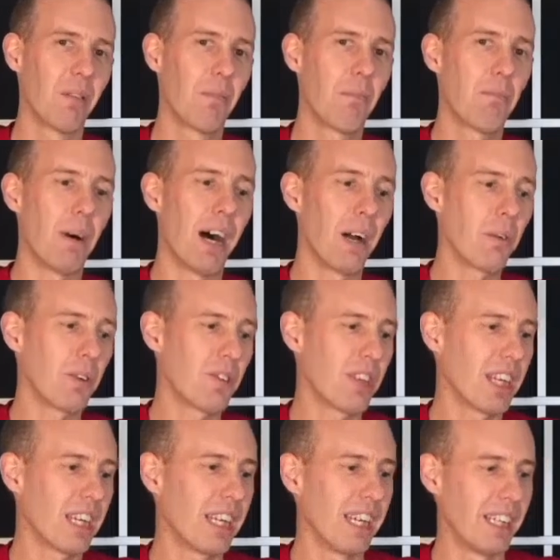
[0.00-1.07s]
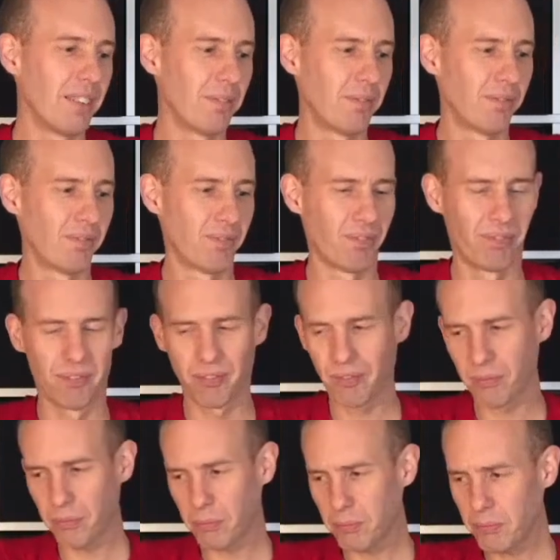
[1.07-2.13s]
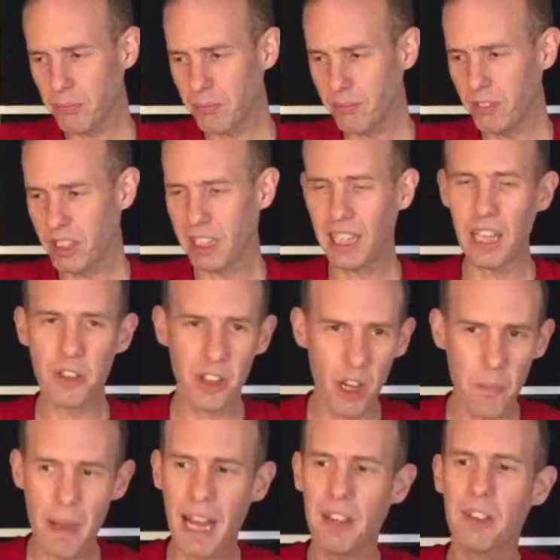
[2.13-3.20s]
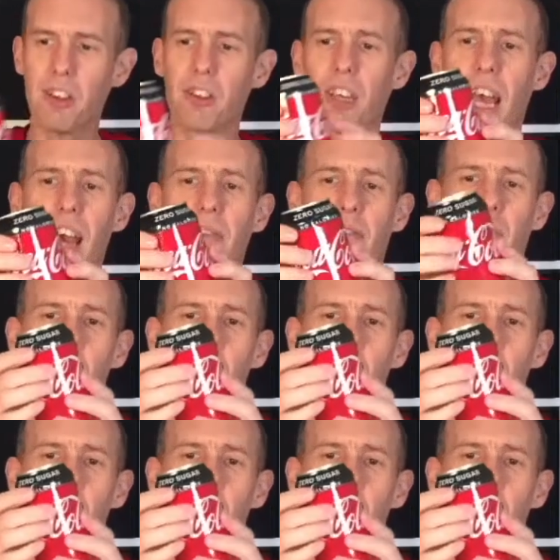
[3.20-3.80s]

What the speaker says: But I was thinking, let's go back to this can for a